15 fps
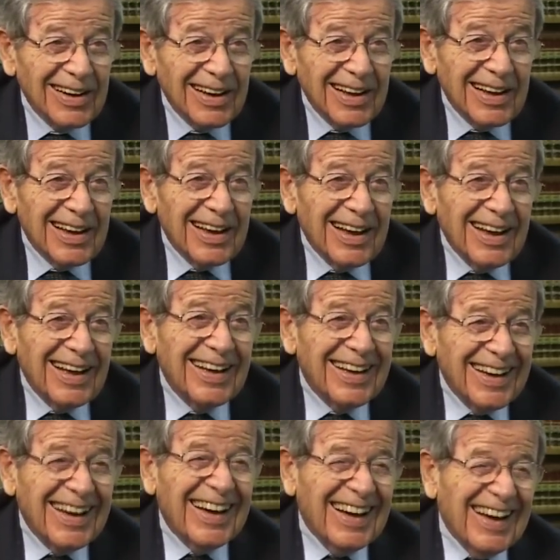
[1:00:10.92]
And here were
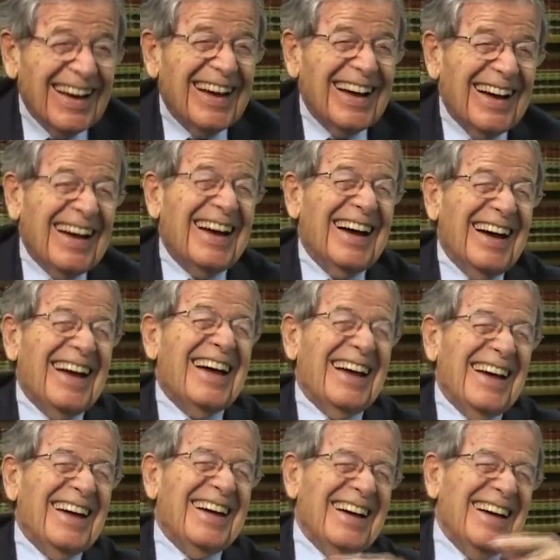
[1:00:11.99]
you, a plaintiff's lawyer, right?